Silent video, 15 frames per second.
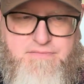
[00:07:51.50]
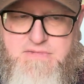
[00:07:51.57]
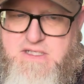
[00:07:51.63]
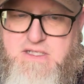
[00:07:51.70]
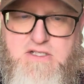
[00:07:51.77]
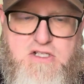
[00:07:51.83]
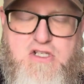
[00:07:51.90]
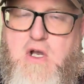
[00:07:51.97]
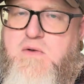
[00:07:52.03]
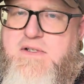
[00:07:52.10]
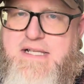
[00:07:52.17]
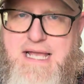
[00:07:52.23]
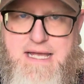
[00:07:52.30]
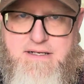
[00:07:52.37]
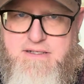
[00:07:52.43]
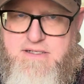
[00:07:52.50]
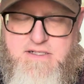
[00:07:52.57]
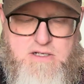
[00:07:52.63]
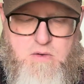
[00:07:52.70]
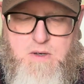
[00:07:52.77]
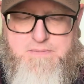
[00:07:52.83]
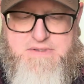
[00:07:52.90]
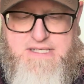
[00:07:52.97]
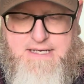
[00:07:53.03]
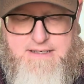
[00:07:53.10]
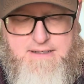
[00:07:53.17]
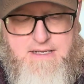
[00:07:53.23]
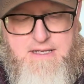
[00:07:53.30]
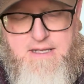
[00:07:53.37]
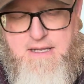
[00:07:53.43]
so sad and so
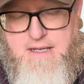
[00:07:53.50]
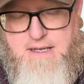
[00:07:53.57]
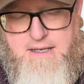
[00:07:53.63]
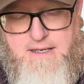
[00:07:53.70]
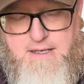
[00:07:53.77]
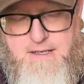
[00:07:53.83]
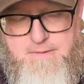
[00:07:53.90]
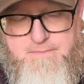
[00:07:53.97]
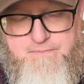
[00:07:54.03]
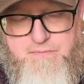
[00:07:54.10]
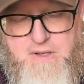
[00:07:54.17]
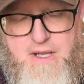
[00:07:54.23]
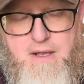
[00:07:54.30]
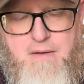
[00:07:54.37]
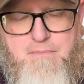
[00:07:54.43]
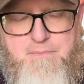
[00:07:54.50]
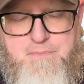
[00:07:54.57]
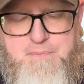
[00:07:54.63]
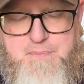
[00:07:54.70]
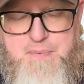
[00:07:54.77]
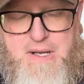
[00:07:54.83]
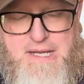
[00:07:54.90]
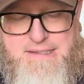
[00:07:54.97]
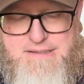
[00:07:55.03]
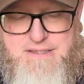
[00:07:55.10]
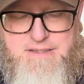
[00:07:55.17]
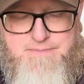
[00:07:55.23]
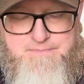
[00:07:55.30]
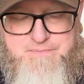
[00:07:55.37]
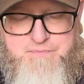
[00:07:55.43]
upsetting.
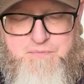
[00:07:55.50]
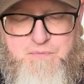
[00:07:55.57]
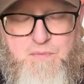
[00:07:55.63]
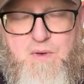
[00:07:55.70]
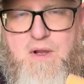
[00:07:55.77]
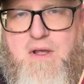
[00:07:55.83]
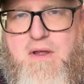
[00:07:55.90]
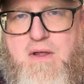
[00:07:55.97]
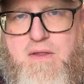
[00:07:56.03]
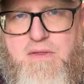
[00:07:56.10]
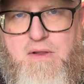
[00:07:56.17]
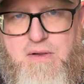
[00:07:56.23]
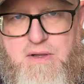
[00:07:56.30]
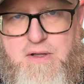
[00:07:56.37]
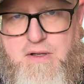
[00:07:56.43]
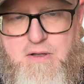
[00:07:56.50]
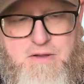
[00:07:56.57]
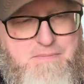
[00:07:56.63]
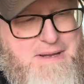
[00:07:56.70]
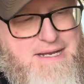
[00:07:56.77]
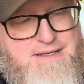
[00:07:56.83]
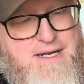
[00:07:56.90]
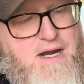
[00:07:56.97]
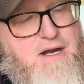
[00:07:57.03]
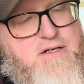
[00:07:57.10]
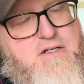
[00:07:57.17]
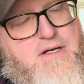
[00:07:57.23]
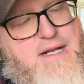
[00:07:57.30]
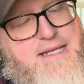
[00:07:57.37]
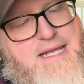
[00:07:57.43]
But the main
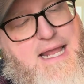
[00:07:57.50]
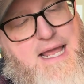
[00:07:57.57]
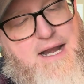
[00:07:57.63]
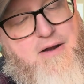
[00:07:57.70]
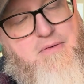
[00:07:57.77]
character, and I cannot